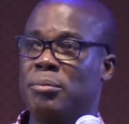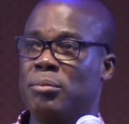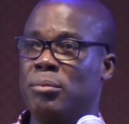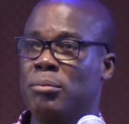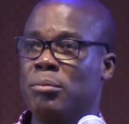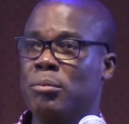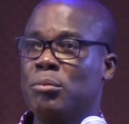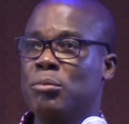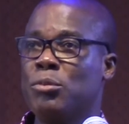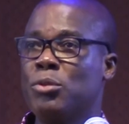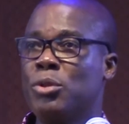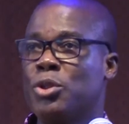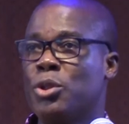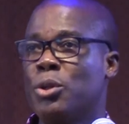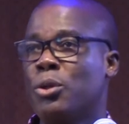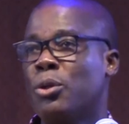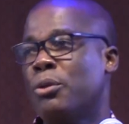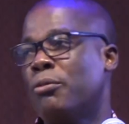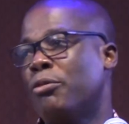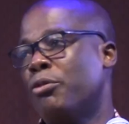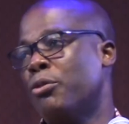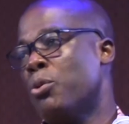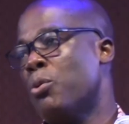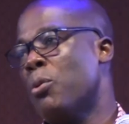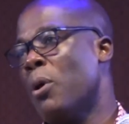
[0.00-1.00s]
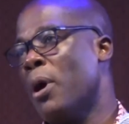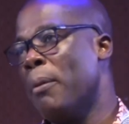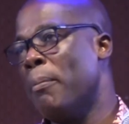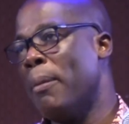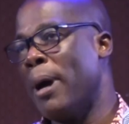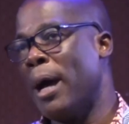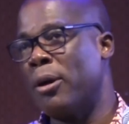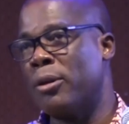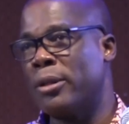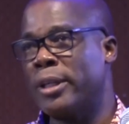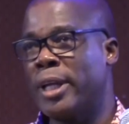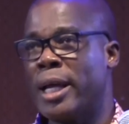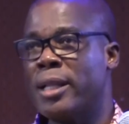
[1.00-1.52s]
so if you go
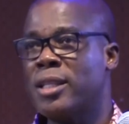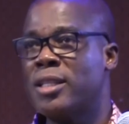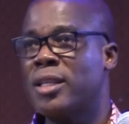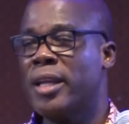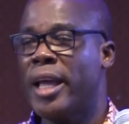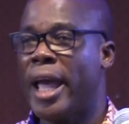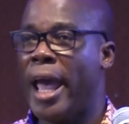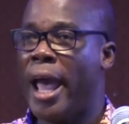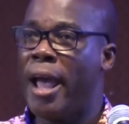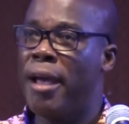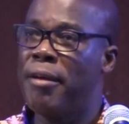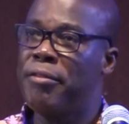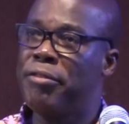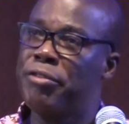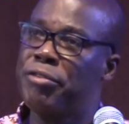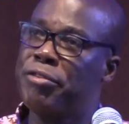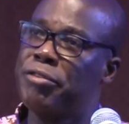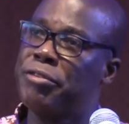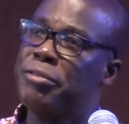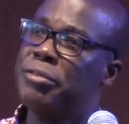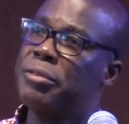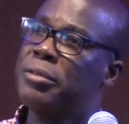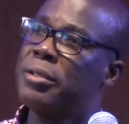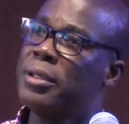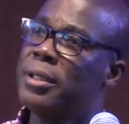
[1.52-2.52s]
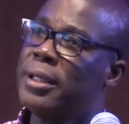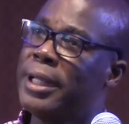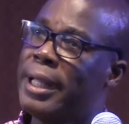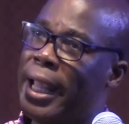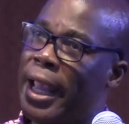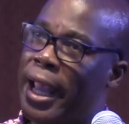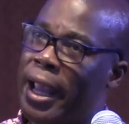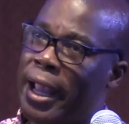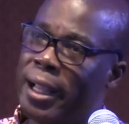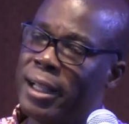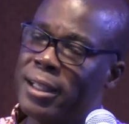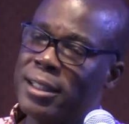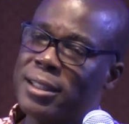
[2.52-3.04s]
about getting F,
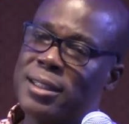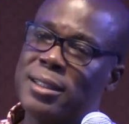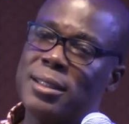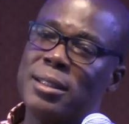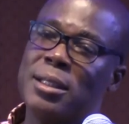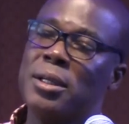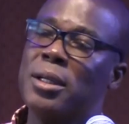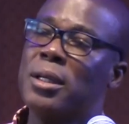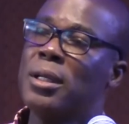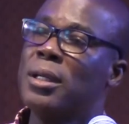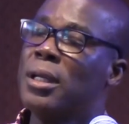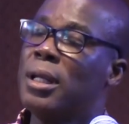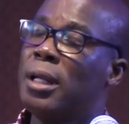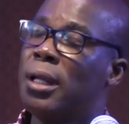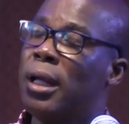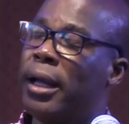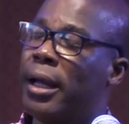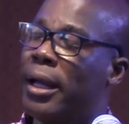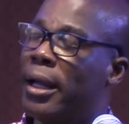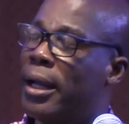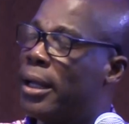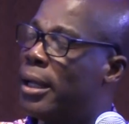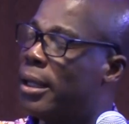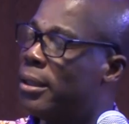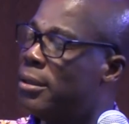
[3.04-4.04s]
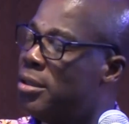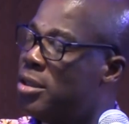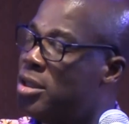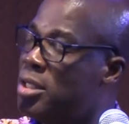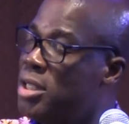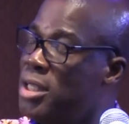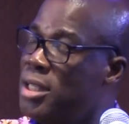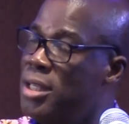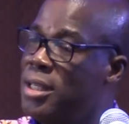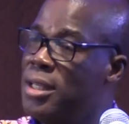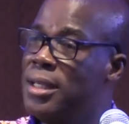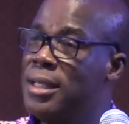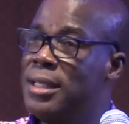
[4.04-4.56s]
X,
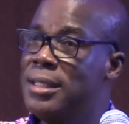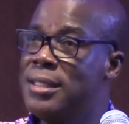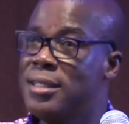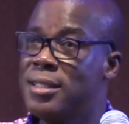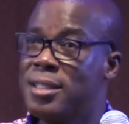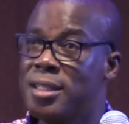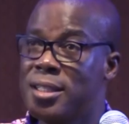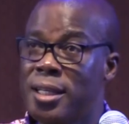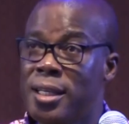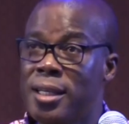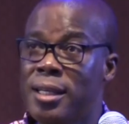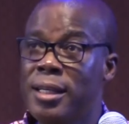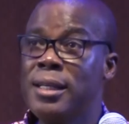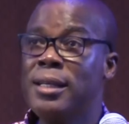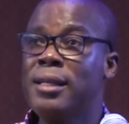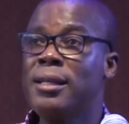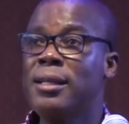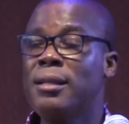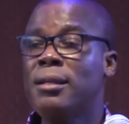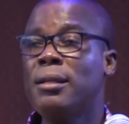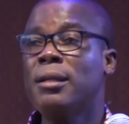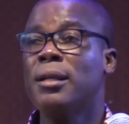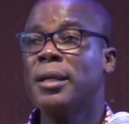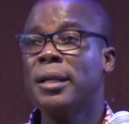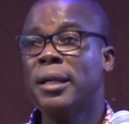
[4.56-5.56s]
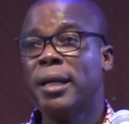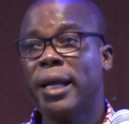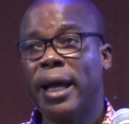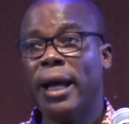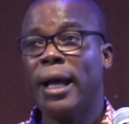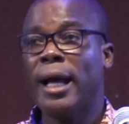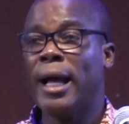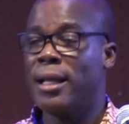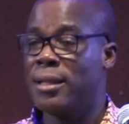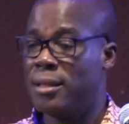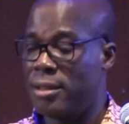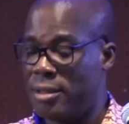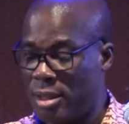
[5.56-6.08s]
D, C,
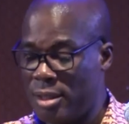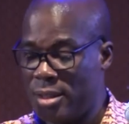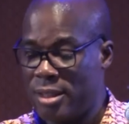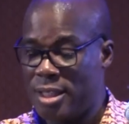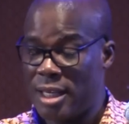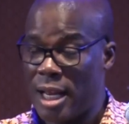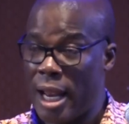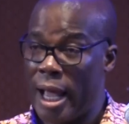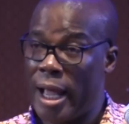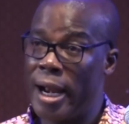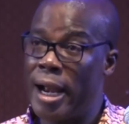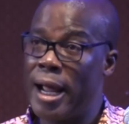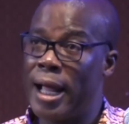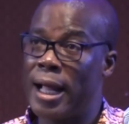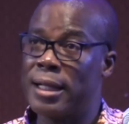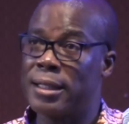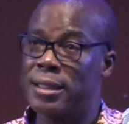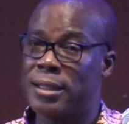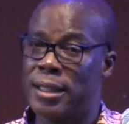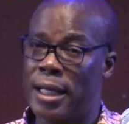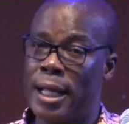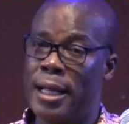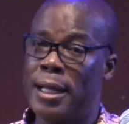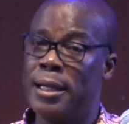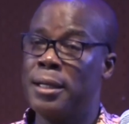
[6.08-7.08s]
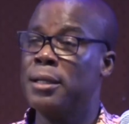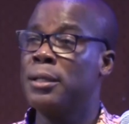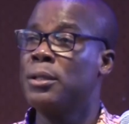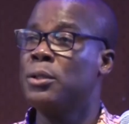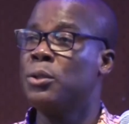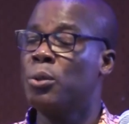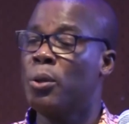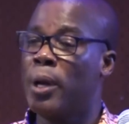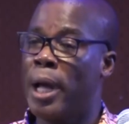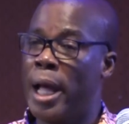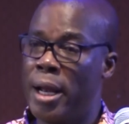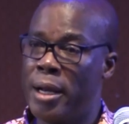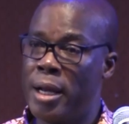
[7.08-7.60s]
and things like that, and
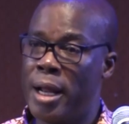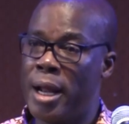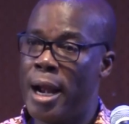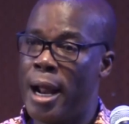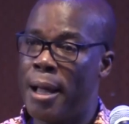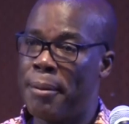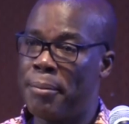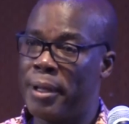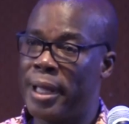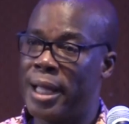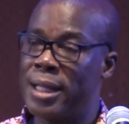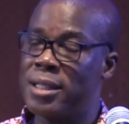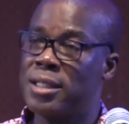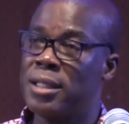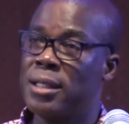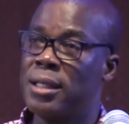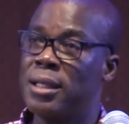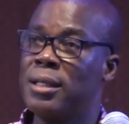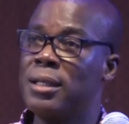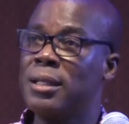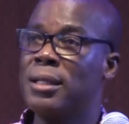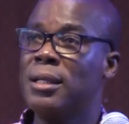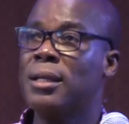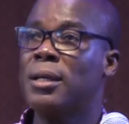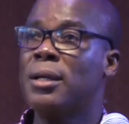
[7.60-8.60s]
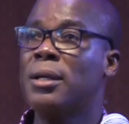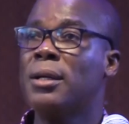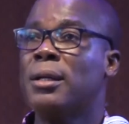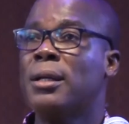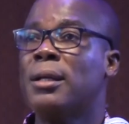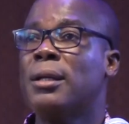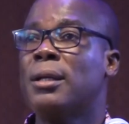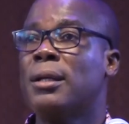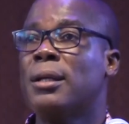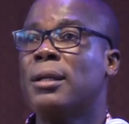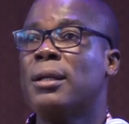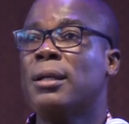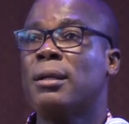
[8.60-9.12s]
you ended up getting
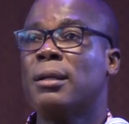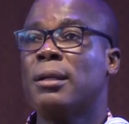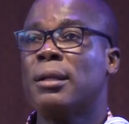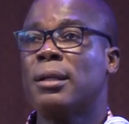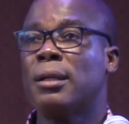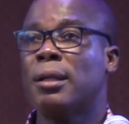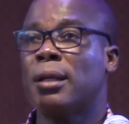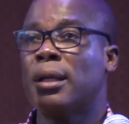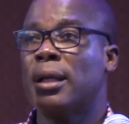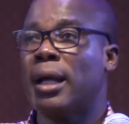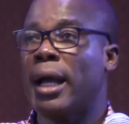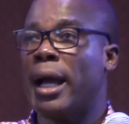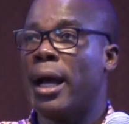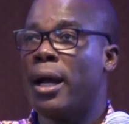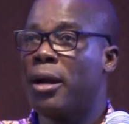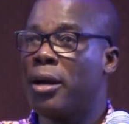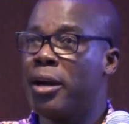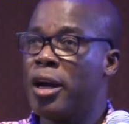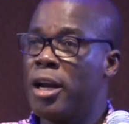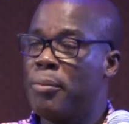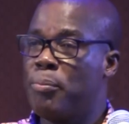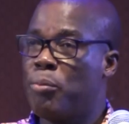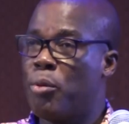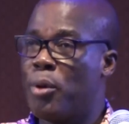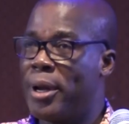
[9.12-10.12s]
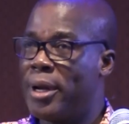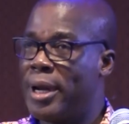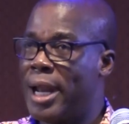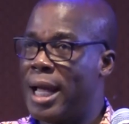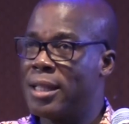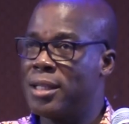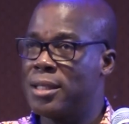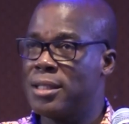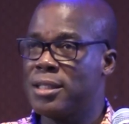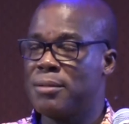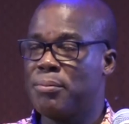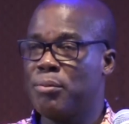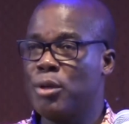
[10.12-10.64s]
a grade point
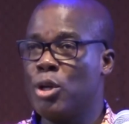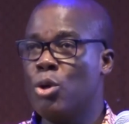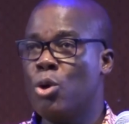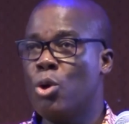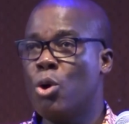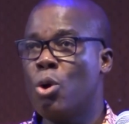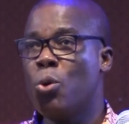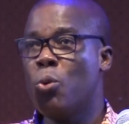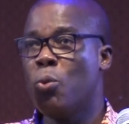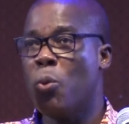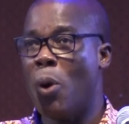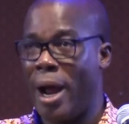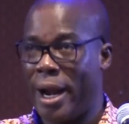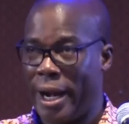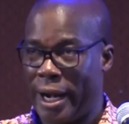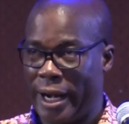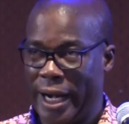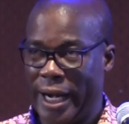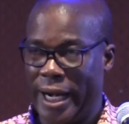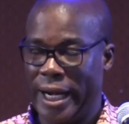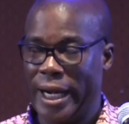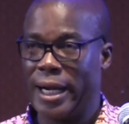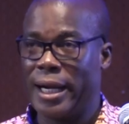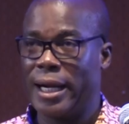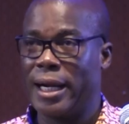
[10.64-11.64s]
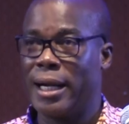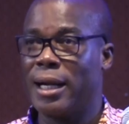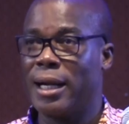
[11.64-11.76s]
that is below 1,